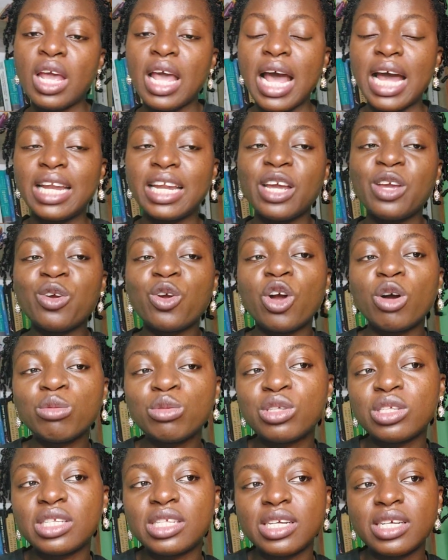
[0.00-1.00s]
And then you come
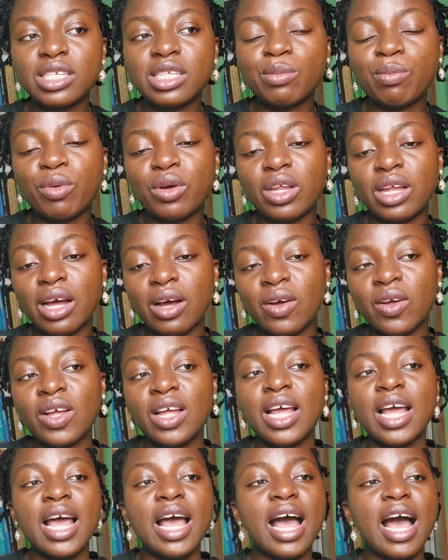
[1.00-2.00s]
to CAC portal
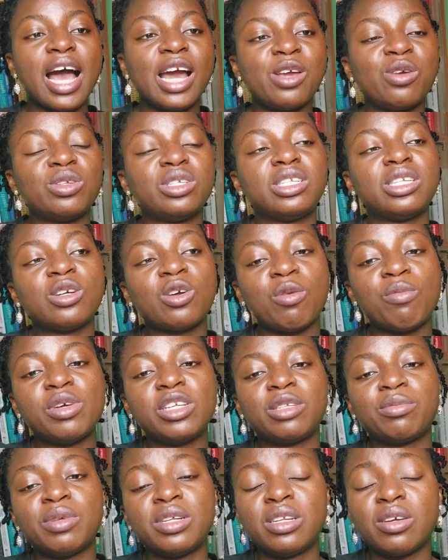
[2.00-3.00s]
and you see
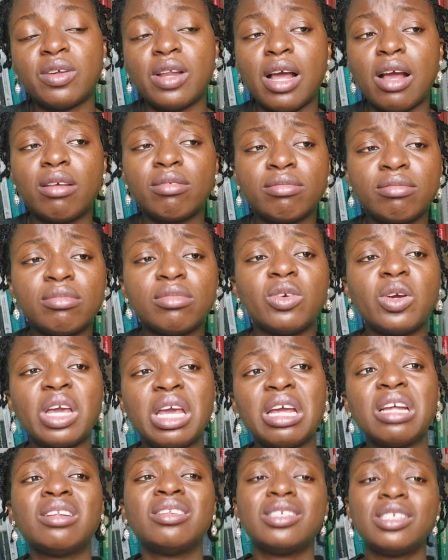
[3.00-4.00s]
commencement, you're like,
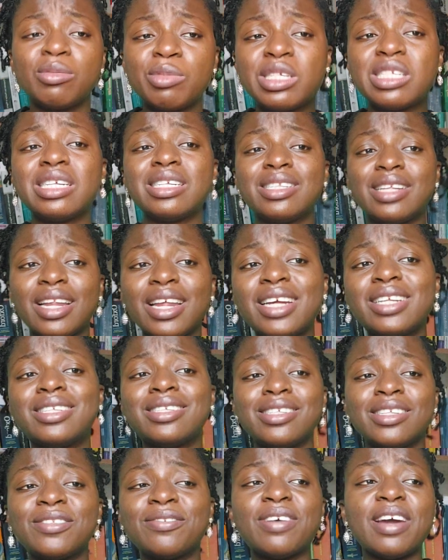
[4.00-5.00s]
okay, this business started
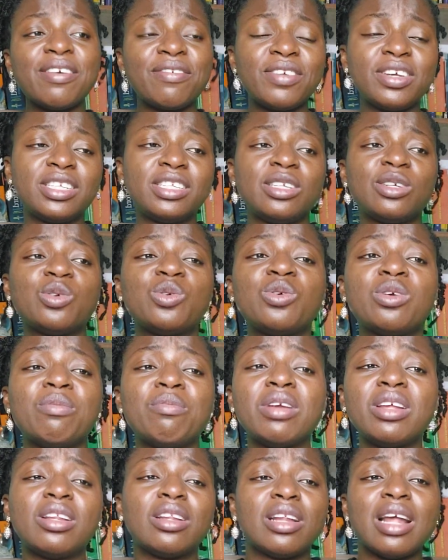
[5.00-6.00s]
since 5 years ago. I
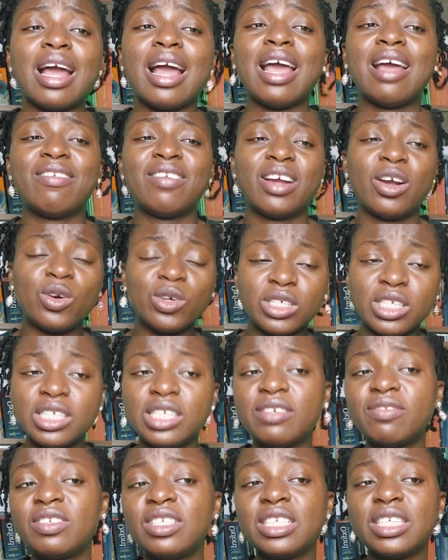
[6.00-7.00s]
mean, I
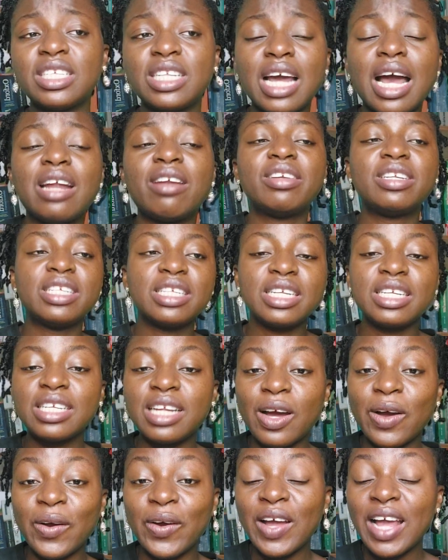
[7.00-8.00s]
conceived it, I had written it
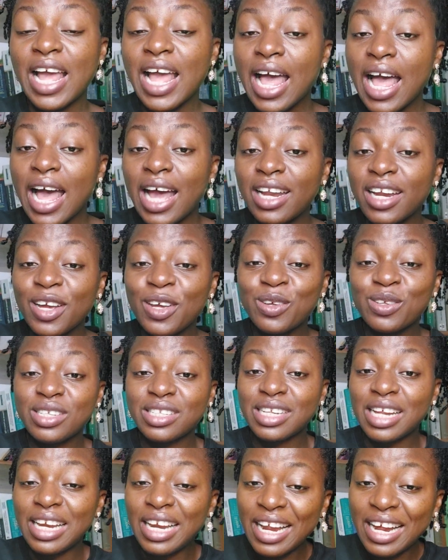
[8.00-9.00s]
down, and then you
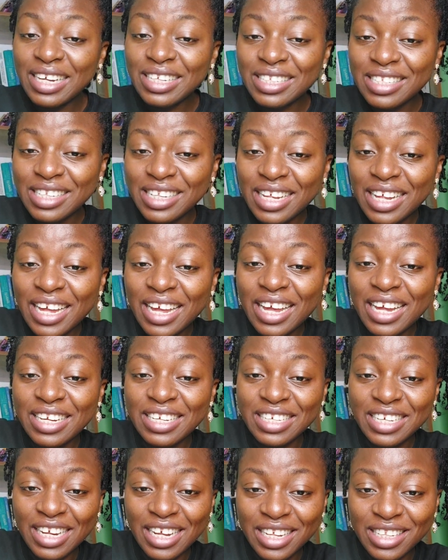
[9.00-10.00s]
select a
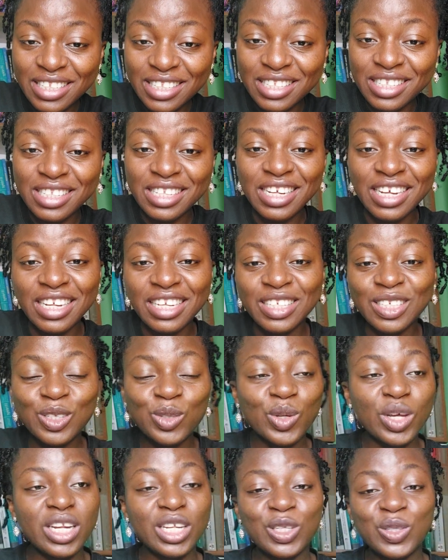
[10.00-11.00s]
date in
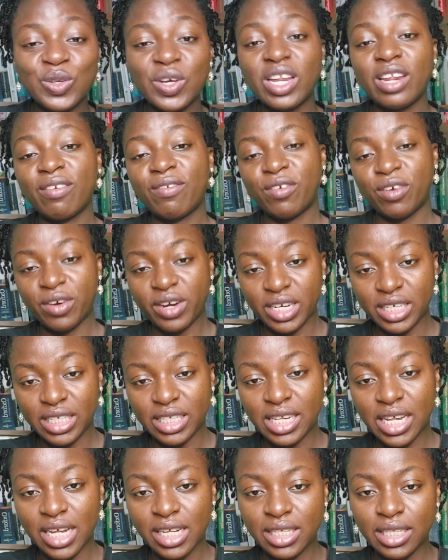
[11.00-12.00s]
2020, for
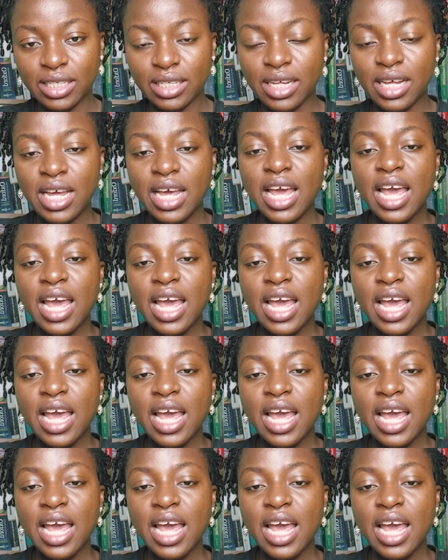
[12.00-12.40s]
instance.